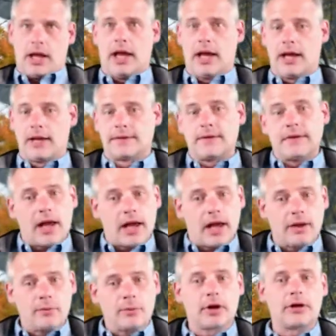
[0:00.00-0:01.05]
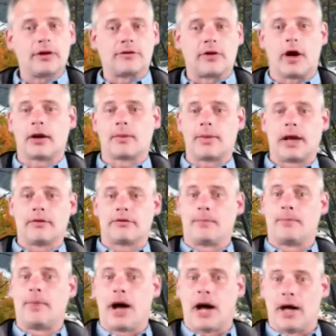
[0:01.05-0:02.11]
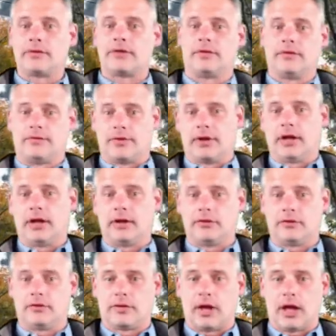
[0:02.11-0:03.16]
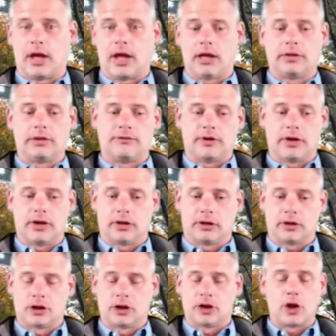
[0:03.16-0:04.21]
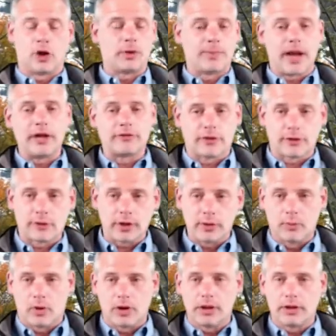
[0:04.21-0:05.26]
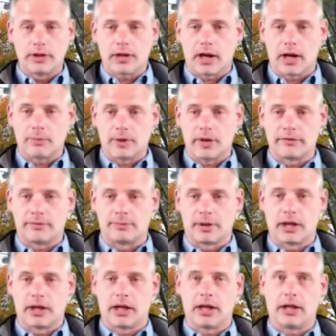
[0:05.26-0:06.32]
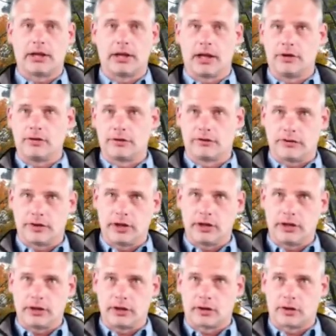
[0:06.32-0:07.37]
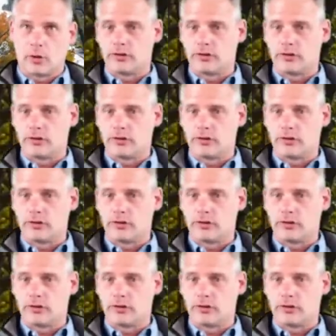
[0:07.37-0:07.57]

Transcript: And today we're going to talk about some positive things that if you go to page 31 in the comprehensive plan and you'll see the